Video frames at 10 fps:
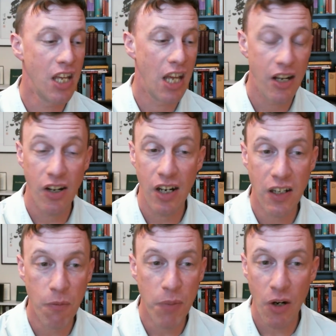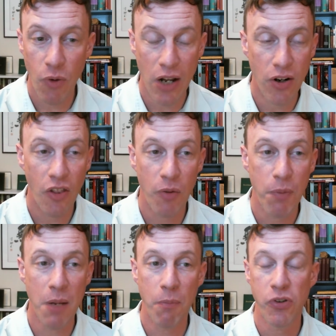and you need to be around other
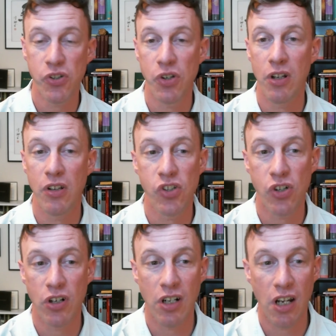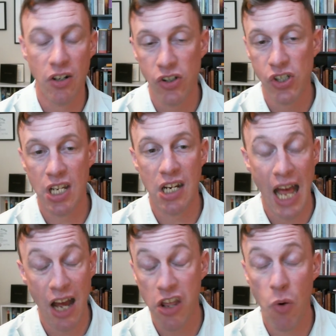people so you can start to understand
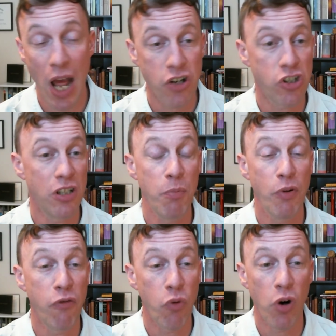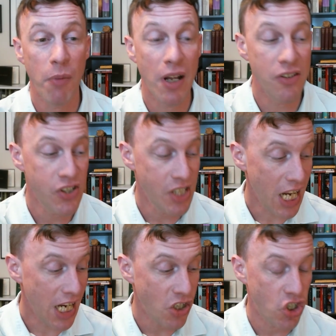how you actually perform on
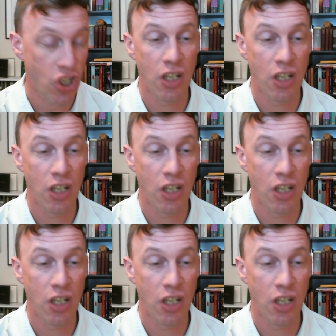stage.